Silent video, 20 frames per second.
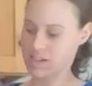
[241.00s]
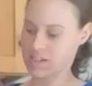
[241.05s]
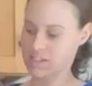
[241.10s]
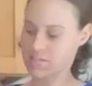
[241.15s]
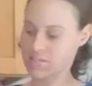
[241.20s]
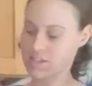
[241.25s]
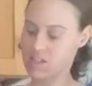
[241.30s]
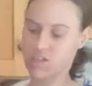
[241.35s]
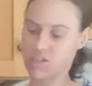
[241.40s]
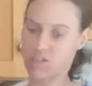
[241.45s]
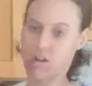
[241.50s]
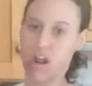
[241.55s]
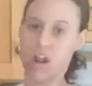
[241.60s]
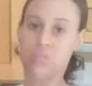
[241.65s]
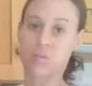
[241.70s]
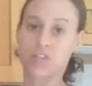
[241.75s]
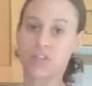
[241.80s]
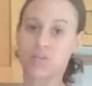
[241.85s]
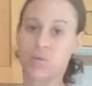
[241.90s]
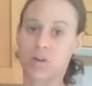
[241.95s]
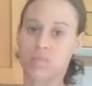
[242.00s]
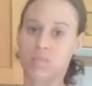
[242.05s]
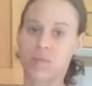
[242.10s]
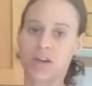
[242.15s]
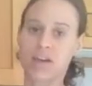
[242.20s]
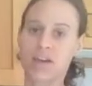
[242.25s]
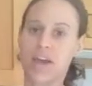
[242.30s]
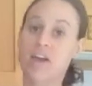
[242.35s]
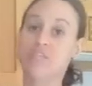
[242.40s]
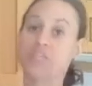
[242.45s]
of this or how much you want to
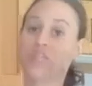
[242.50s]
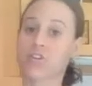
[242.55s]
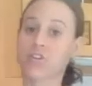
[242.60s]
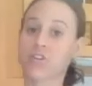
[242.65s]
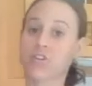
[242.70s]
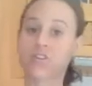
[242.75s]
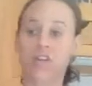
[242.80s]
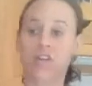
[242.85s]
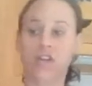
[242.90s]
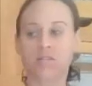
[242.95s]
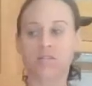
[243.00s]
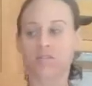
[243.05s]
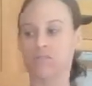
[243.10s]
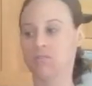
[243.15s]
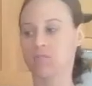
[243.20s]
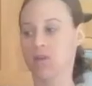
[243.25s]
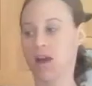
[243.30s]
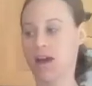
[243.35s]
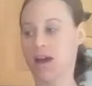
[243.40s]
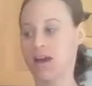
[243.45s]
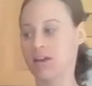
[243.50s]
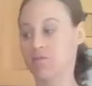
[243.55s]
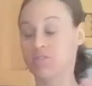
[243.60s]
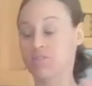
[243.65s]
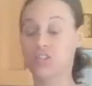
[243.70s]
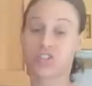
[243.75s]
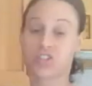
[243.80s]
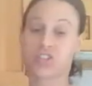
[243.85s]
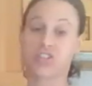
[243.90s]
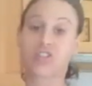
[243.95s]
make. At first, I
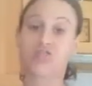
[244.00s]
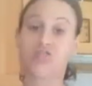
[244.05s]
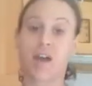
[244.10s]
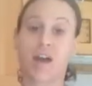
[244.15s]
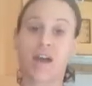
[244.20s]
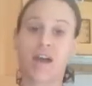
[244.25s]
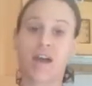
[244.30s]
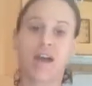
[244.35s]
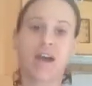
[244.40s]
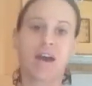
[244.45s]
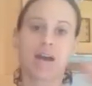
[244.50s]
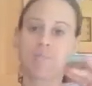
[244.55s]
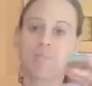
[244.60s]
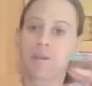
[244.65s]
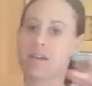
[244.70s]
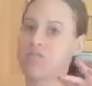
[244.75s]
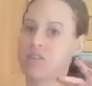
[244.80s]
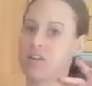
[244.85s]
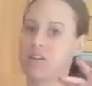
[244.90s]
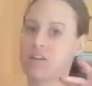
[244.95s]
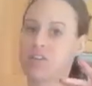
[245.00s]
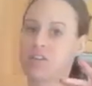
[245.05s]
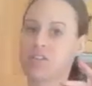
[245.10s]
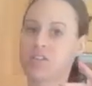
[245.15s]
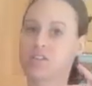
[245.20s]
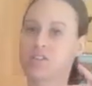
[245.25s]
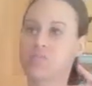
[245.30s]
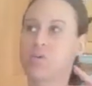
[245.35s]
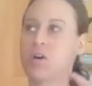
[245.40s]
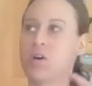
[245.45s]
just to try it, I made a very
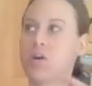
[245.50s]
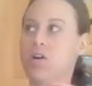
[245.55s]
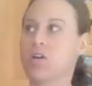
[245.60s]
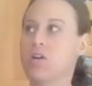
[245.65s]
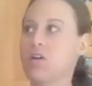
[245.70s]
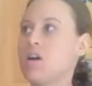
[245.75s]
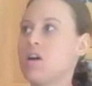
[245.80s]
small,